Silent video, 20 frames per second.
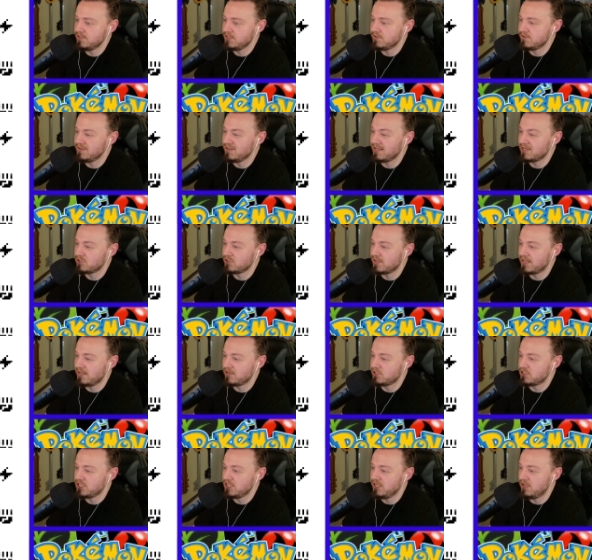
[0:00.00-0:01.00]
electric
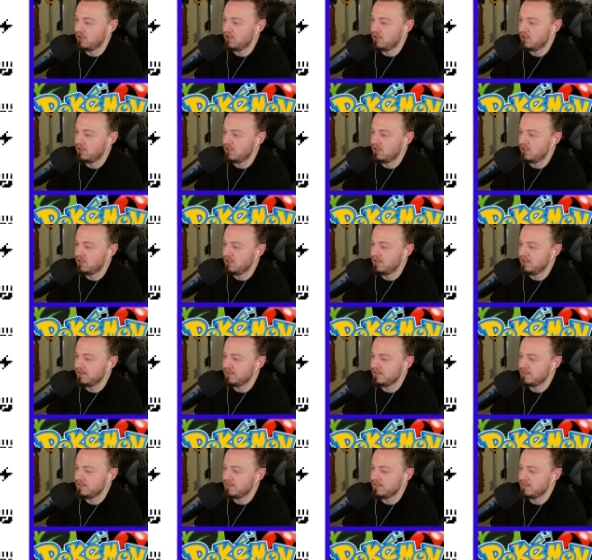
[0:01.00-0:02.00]
energy
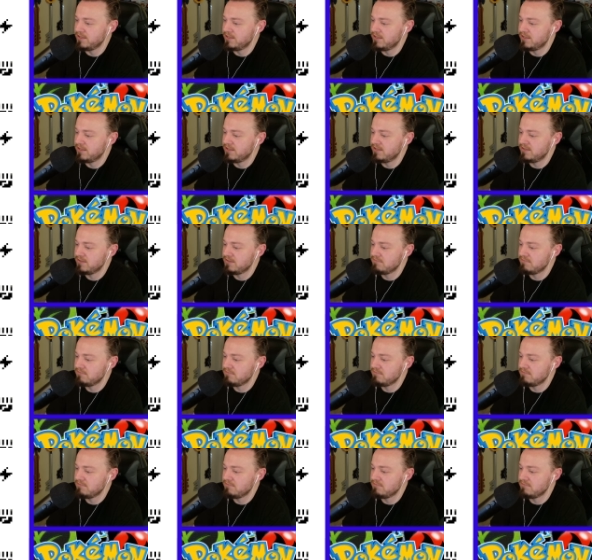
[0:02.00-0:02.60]
on. I